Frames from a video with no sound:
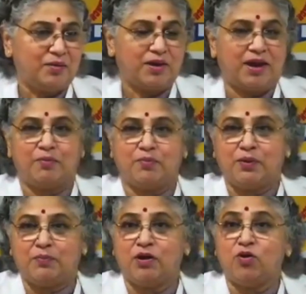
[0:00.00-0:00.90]
and
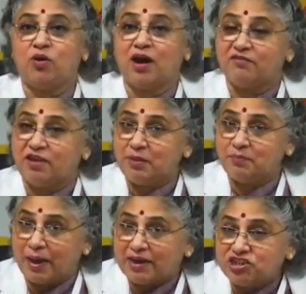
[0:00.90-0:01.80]
people who are very
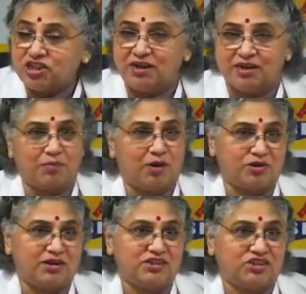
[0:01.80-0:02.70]
passionate
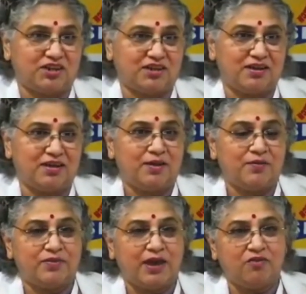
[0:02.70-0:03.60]
about teaching.
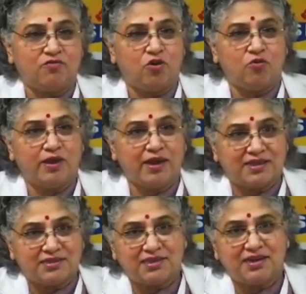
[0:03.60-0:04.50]
Therefore, we
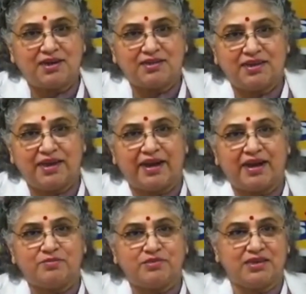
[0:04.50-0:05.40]
consider the
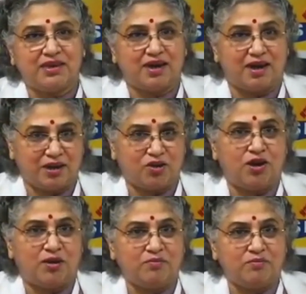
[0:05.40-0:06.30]
NMC
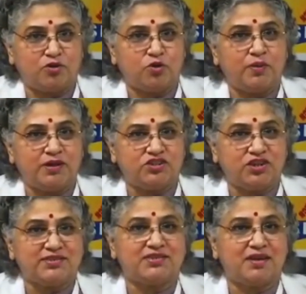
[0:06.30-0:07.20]
curriculum to be
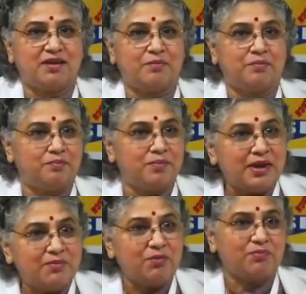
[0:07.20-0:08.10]
just a
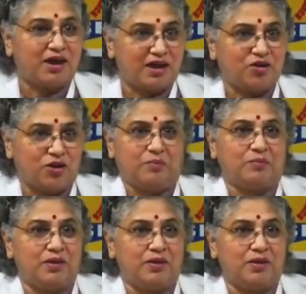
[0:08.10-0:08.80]
minimum curriculum.